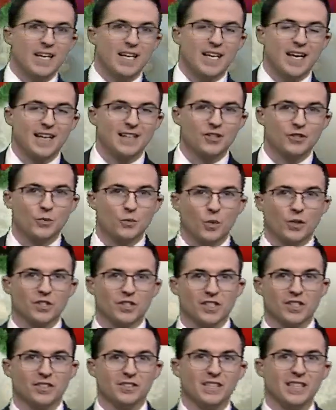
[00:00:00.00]
That is
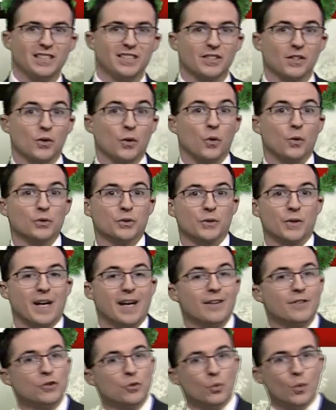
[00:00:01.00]
what's going to lead to the colder
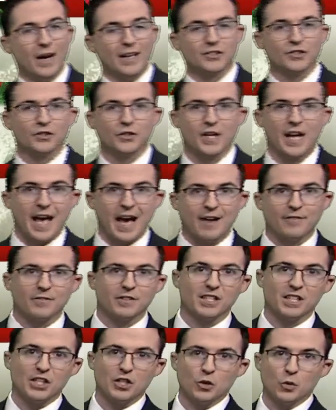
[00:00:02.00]
air in the western half
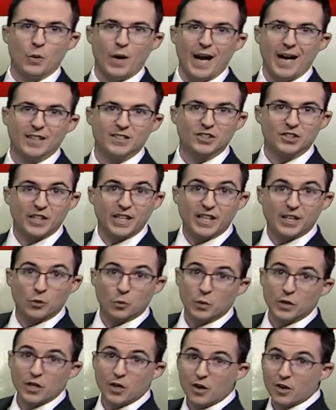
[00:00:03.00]
of the U.S. So
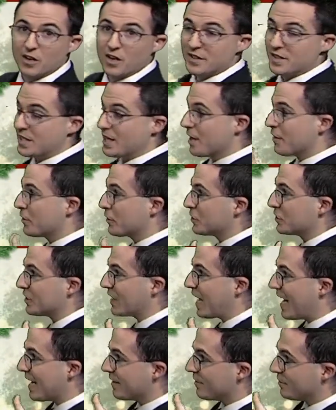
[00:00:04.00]
here we are on the other
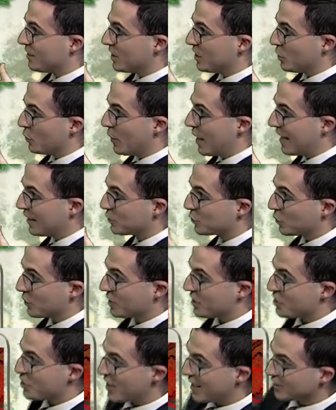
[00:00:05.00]
side of the U.S. where
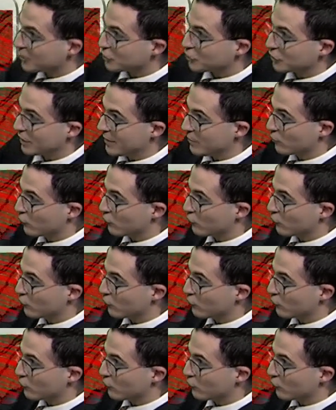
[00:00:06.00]
the jet stream